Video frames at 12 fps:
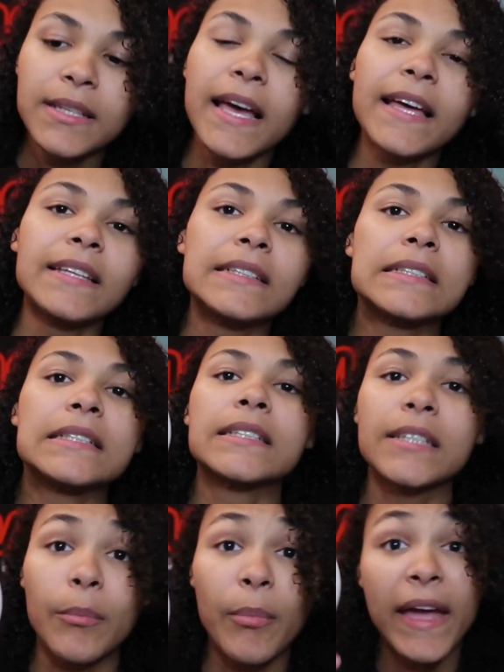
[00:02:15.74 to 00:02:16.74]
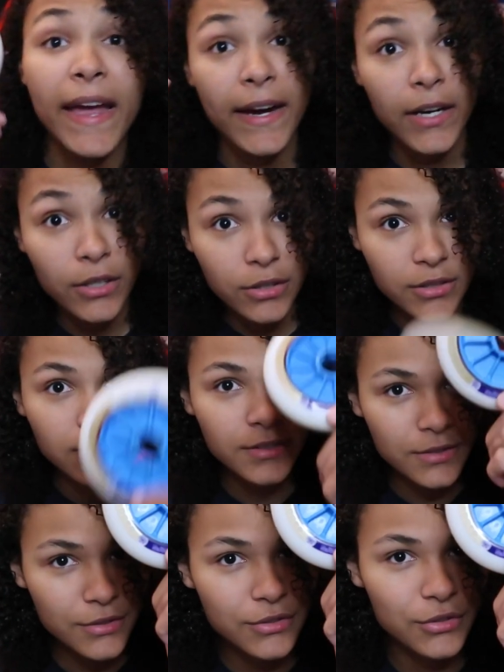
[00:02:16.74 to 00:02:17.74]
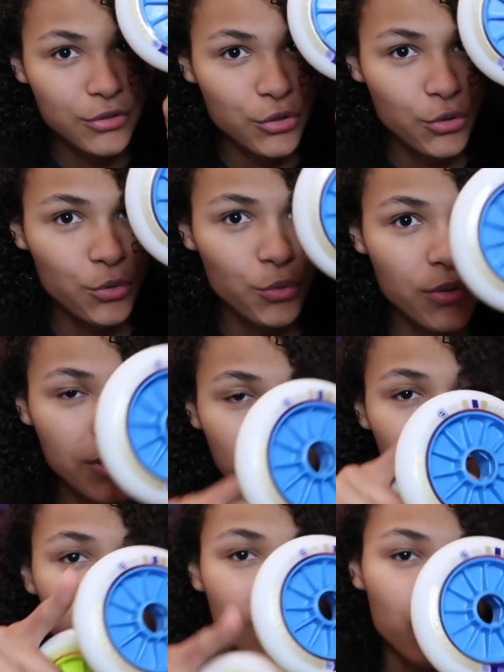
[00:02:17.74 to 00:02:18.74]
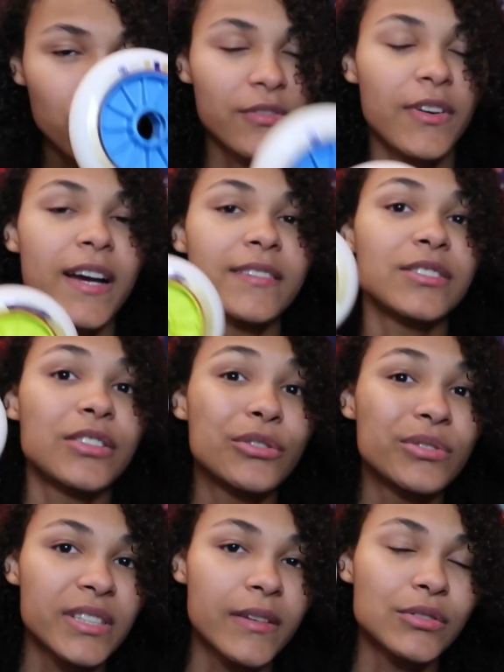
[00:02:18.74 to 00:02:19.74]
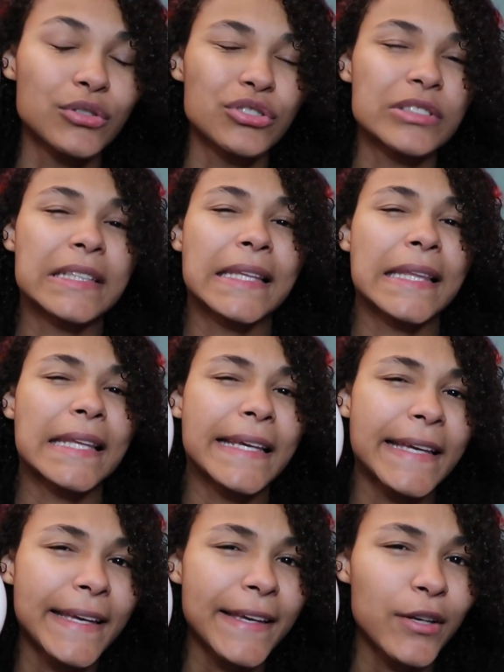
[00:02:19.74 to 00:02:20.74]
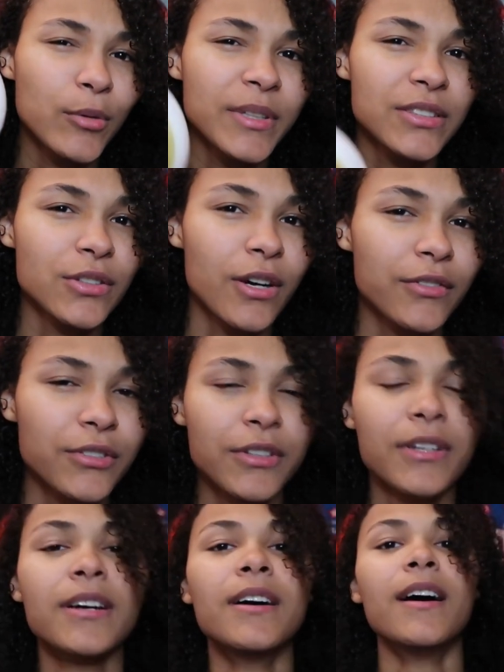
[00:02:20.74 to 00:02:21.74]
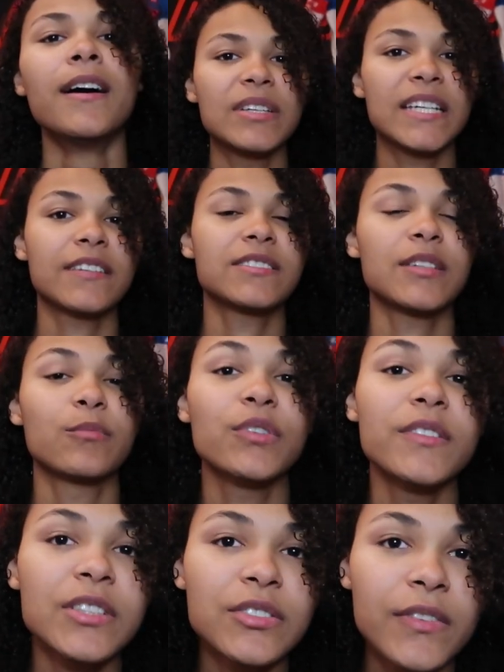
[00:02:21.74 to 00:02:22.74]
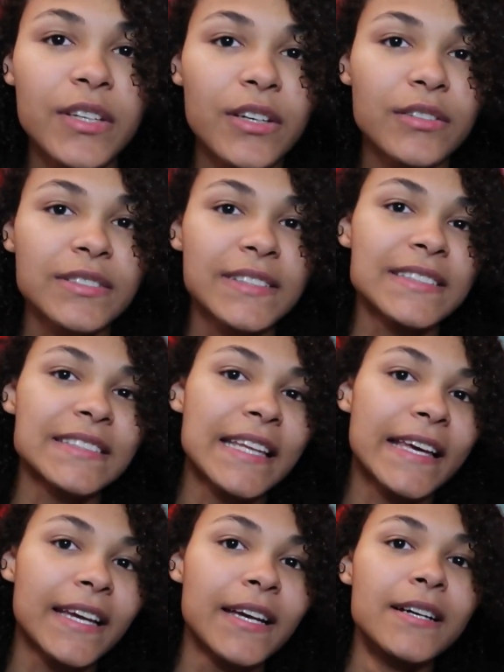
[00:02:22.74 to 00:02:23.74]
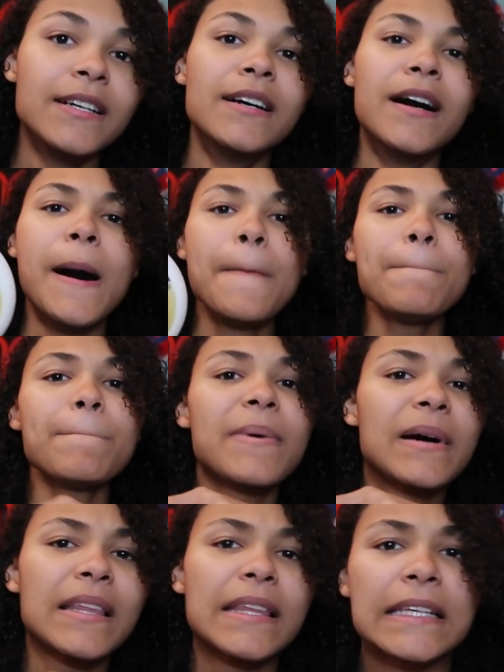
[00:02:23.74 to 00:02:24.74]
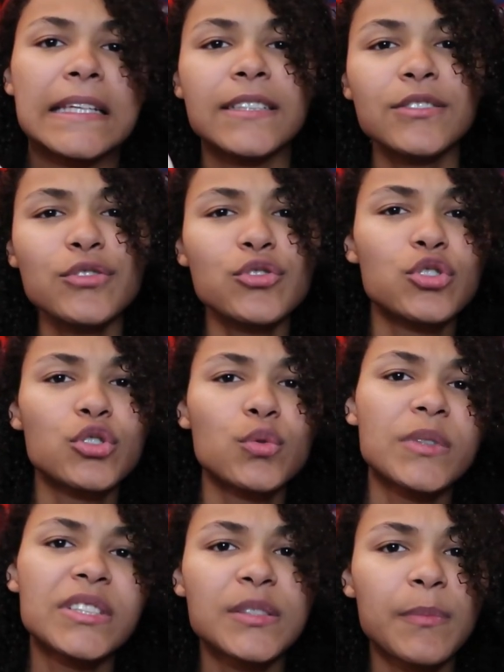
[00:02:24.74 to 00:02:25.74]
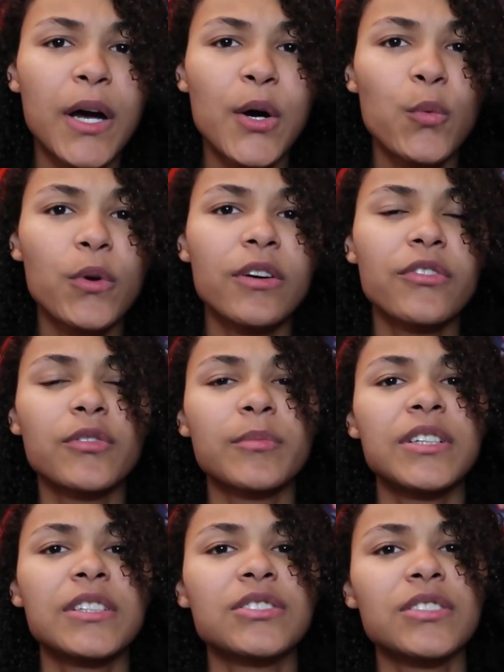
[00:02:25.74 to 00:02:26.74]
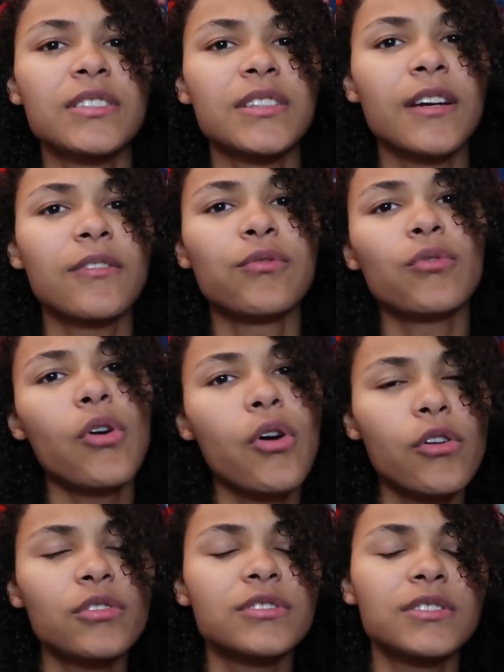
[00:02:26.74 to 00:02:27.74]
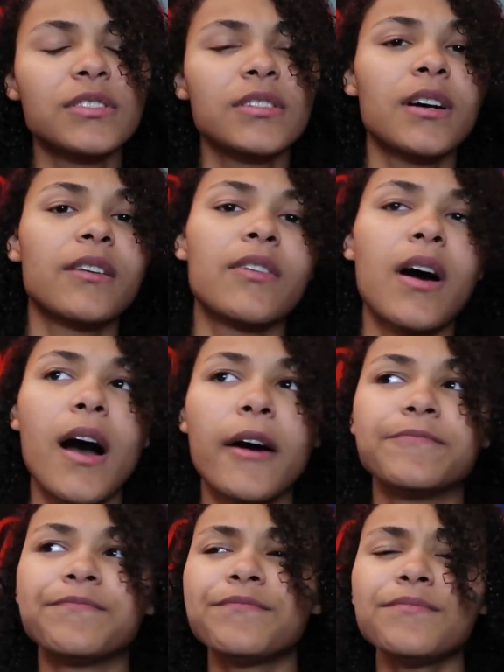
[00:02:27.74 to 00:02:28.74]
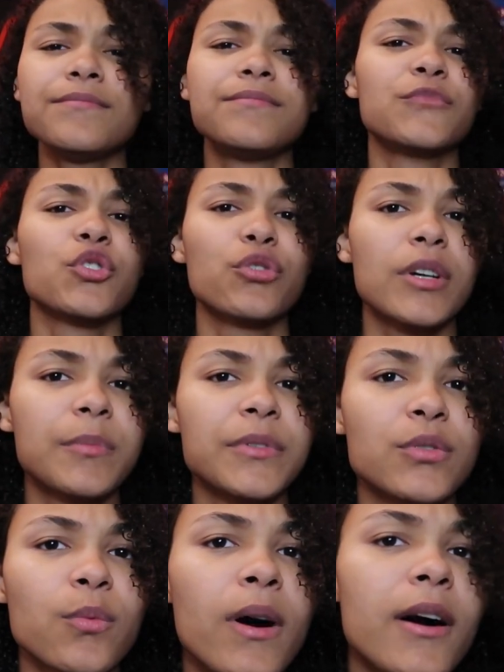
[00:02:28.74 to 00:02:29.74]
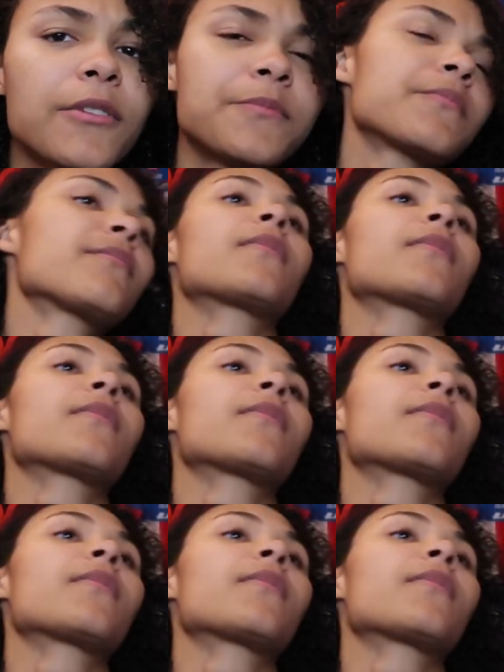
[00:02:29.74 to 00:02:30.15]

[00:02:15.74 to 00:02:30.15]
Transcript: And compared to the Q7.5s, the Q7s are just a little bit softer. Um, like i said in previous videos, this is like hmm, the sweet spot wheel for me. Just enough roll, just enough um, grip as well.